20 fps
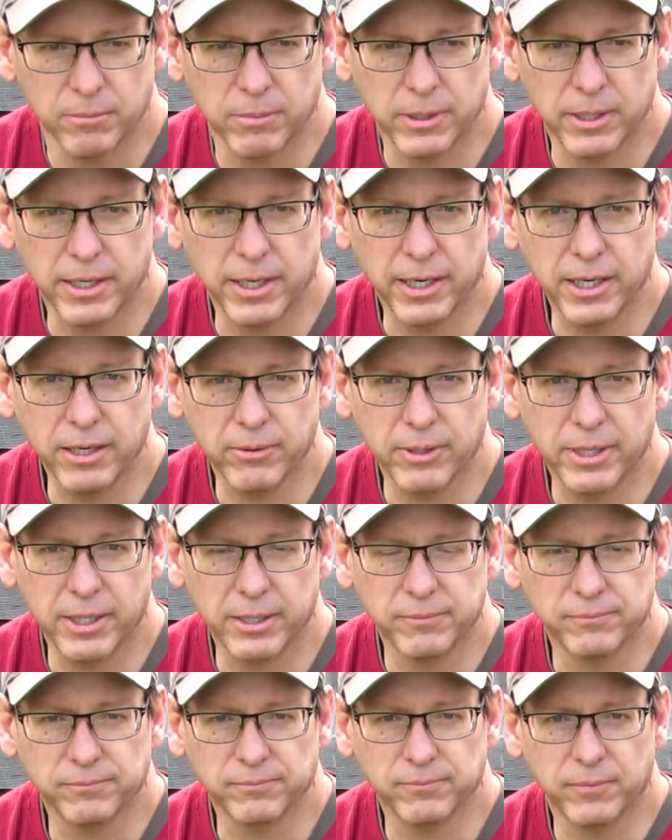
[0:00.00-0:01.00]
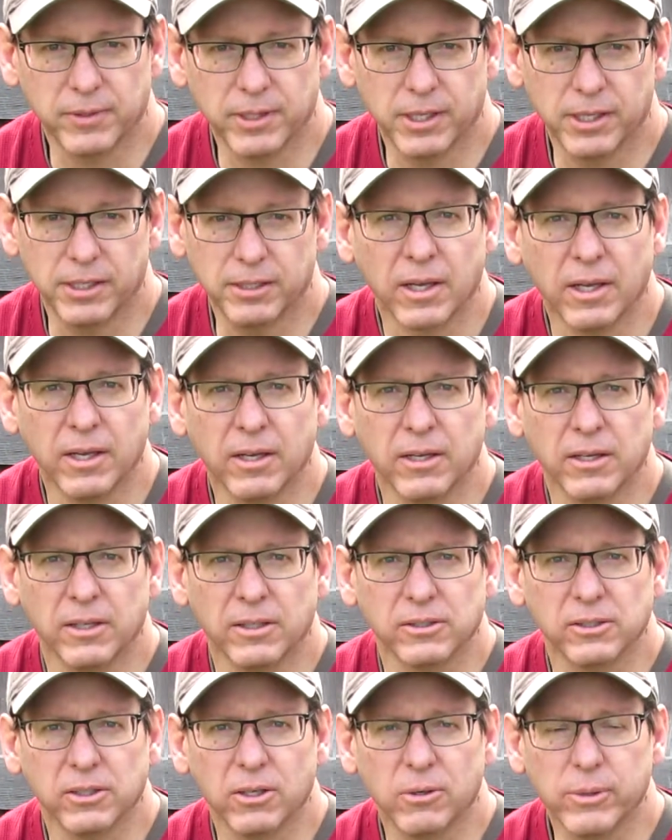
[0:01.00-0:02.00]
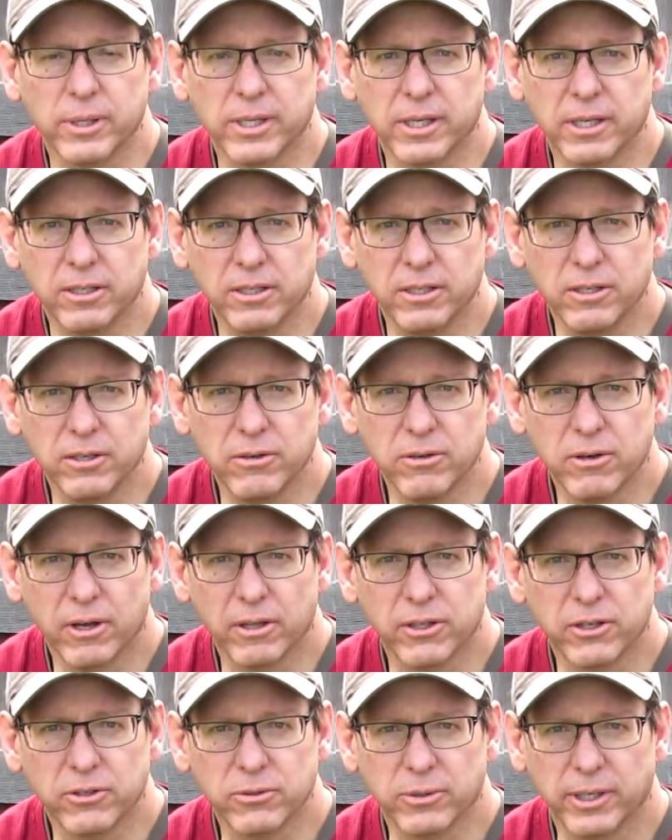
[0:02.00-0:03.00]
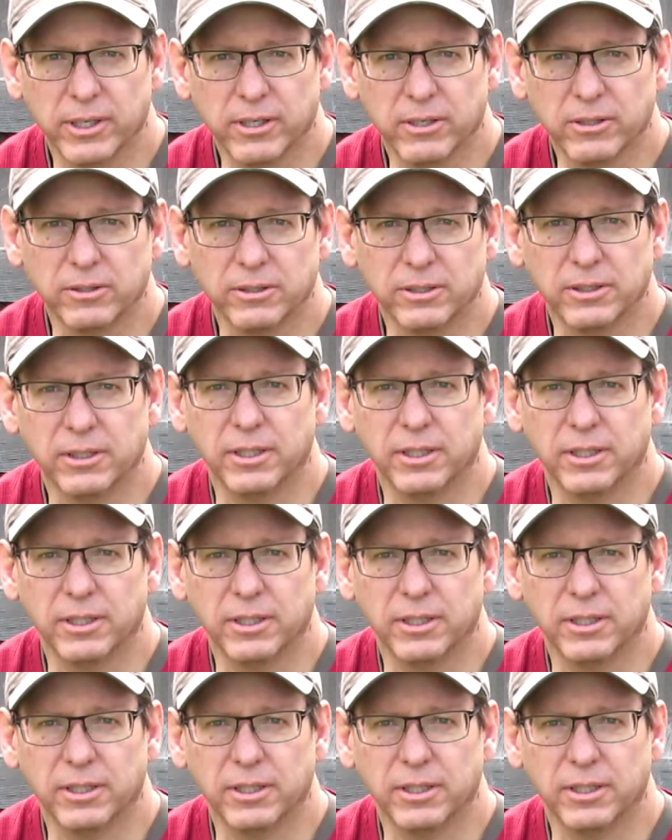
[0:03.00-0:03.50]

But anyway, so we continued on the trail